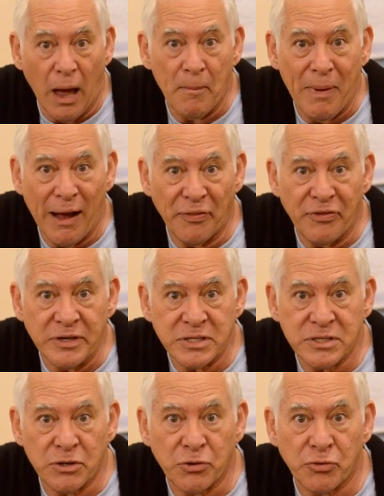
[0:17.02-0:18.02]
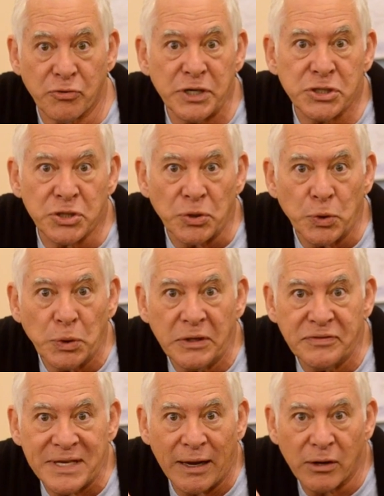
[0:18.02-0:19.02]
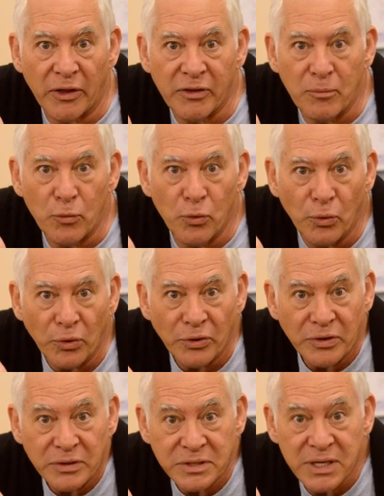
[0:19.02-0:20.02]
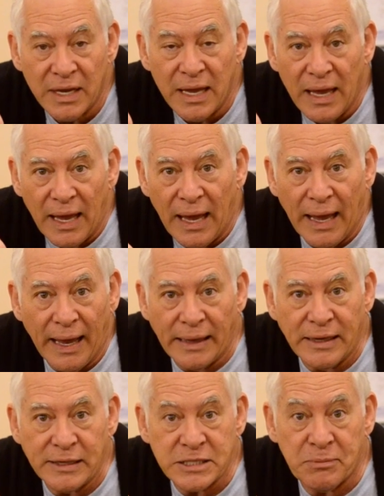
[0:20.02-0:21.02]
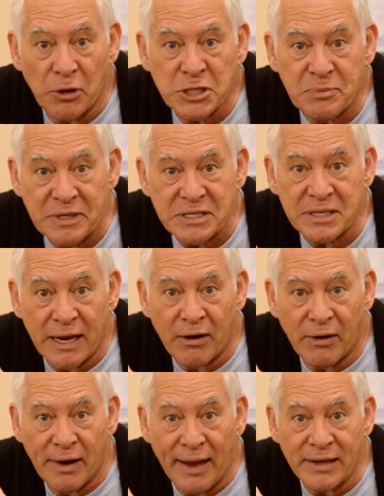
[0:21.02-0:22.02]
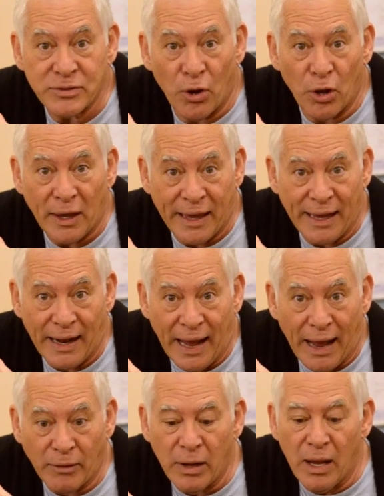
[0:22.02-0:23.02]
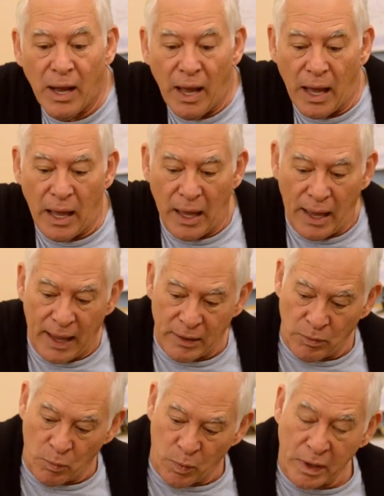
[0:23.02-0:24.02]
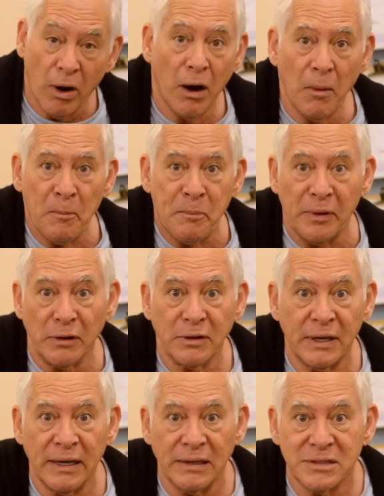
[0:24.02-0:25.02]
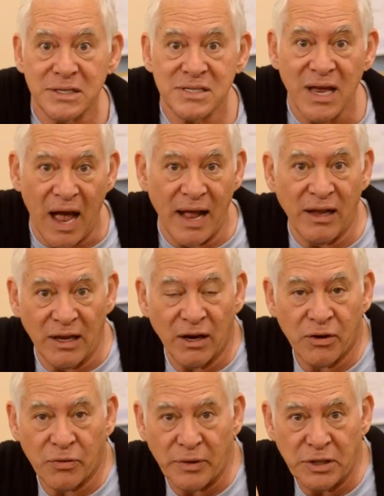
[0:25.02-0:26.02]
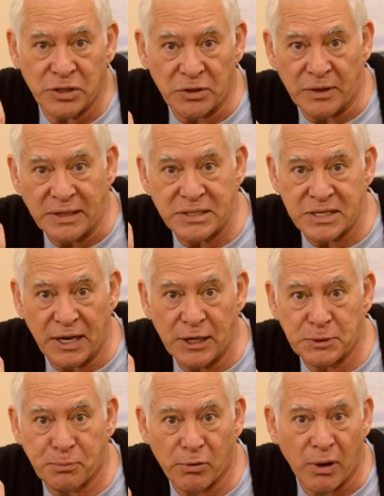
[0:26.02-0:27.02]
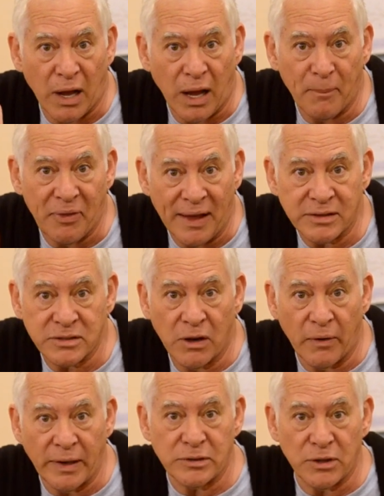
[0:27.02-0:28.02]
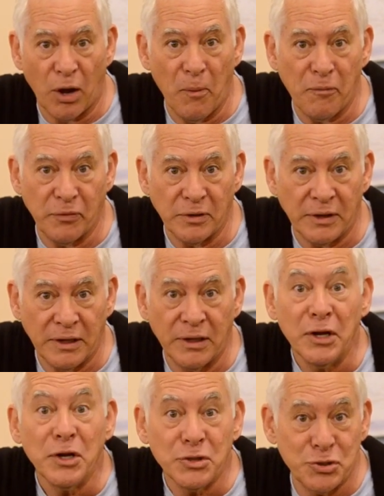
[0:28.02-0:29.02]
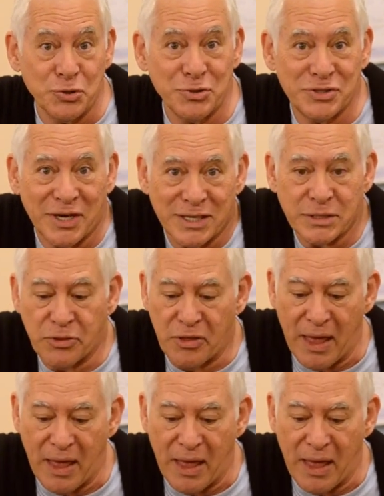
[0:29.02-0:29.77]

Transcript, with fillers: about this creature who lives out on the moors. And he's supposed to be scary as all get out. Uh, and we are building and designing a creature, a stage prop, that's going to hopefully do just